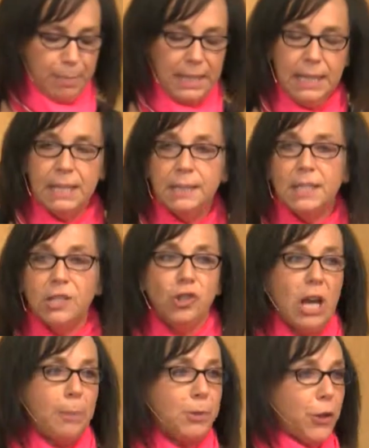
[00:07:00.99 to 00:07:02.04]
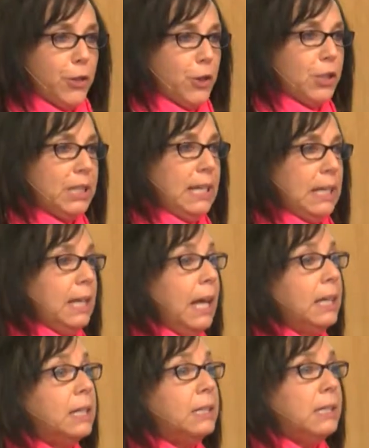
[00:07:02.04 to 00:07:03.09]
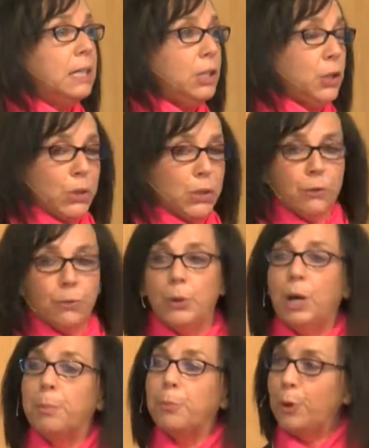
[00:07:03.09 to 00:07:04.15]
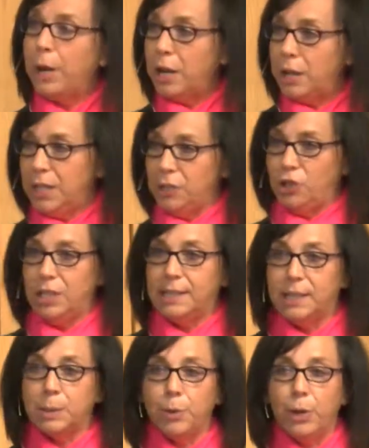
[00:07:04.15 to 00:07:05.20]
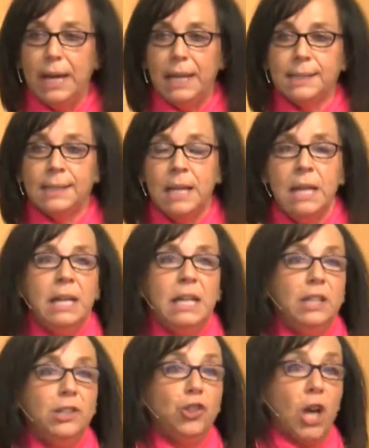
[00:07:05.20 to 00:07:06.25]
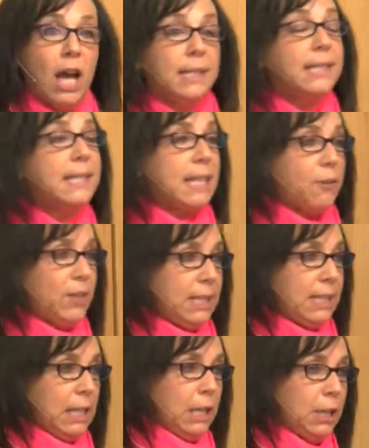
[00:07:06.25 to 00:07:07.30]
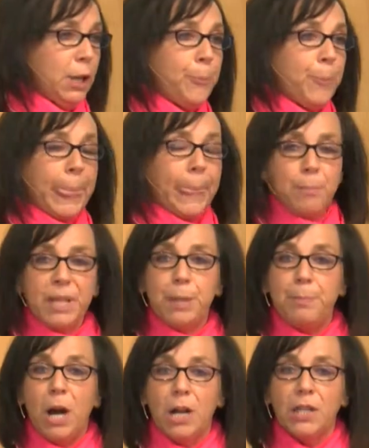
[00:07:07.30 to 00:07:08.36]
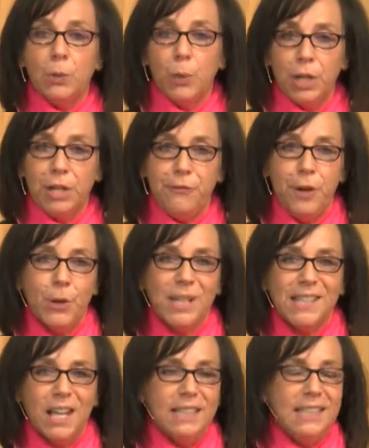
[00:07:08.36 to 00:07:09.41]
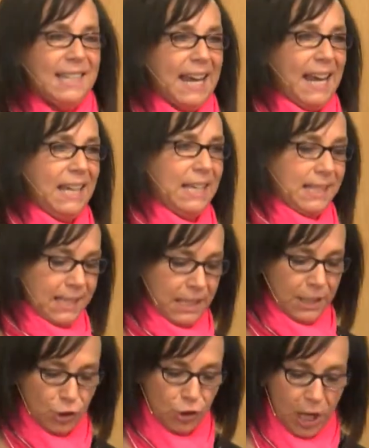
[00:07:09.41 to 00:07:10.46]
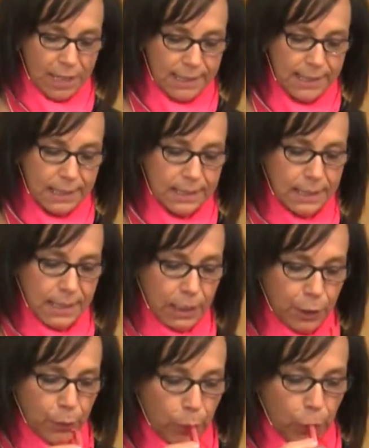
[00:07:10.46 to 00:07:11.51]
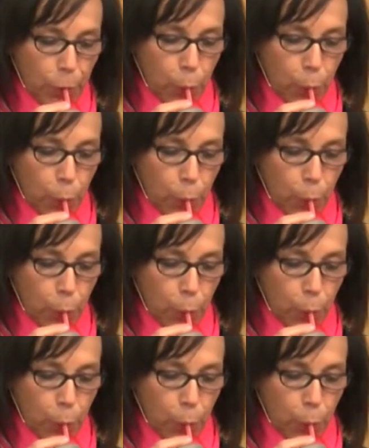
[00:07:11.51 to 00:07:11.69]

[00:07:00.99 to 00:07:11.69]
begins in chapter 13 and continues through a prayer that Jesus prays in John 17. But the part that we're going to focus on today is in John 16.